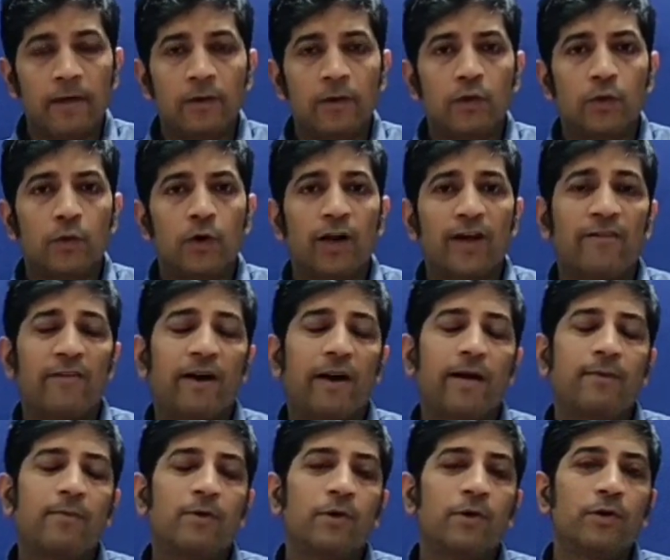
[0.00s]
So whatever
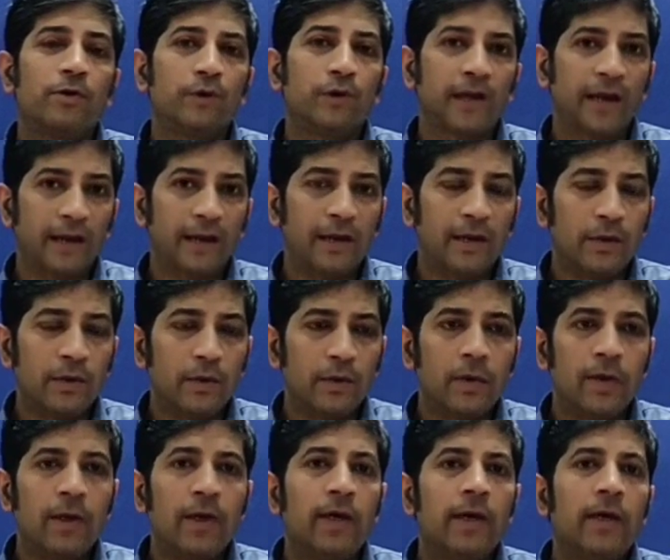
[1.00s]
I am going to tell
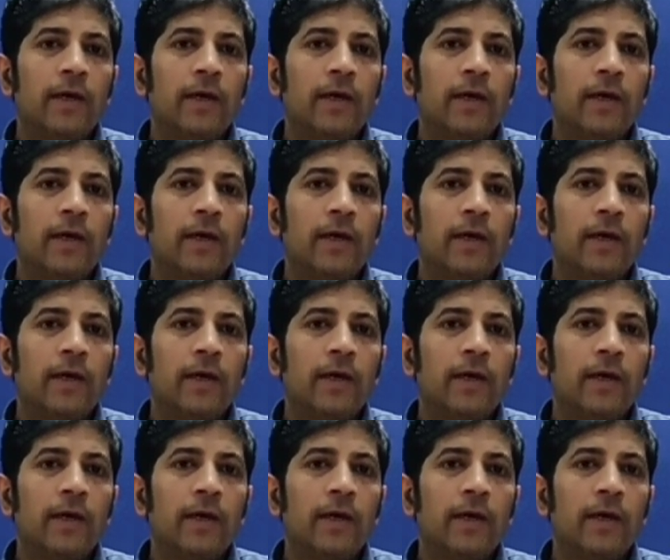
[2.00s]
you